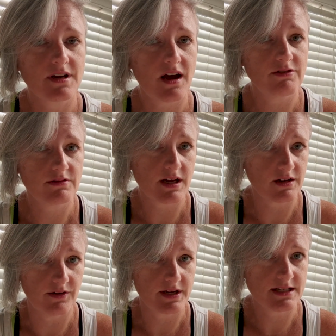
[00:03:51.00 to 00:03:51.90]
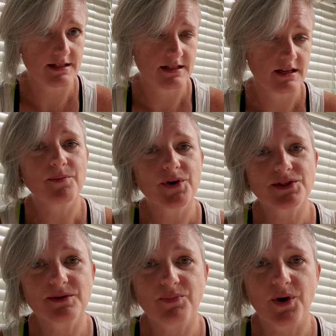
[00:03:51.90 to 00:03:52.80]
No, not always. The
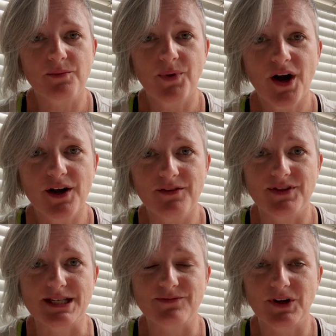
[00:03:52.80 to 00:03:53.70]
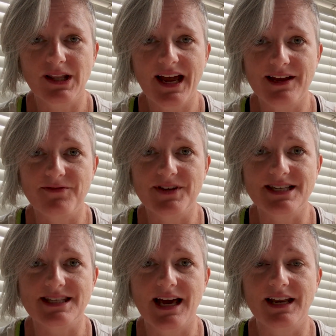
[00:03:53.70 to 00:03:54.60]
most important part of this for life
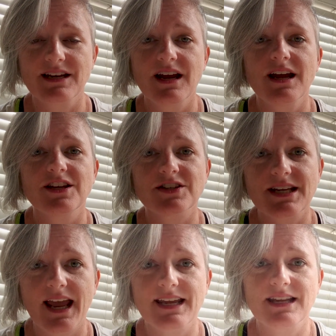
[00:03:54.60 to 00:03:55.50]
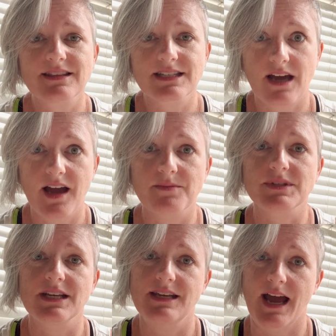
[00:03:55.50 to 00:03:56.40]
is that you're taking the time
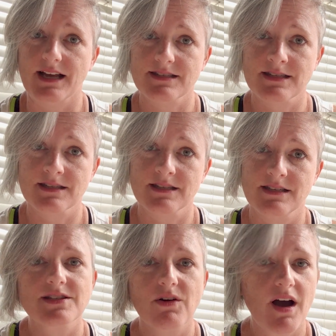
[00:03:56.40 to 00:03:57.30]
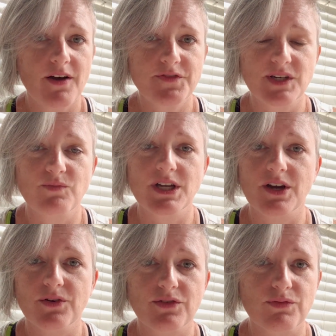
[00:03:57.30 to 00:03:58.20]
to yes. So often we
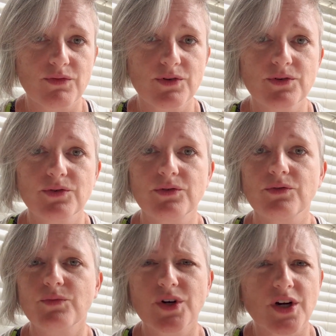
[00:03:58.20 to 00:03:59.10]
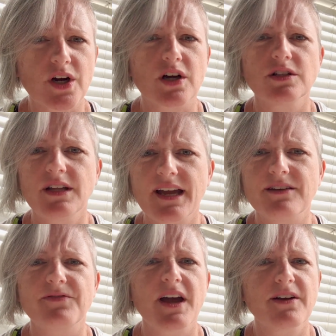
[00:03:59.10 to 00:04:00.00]
go through work, life,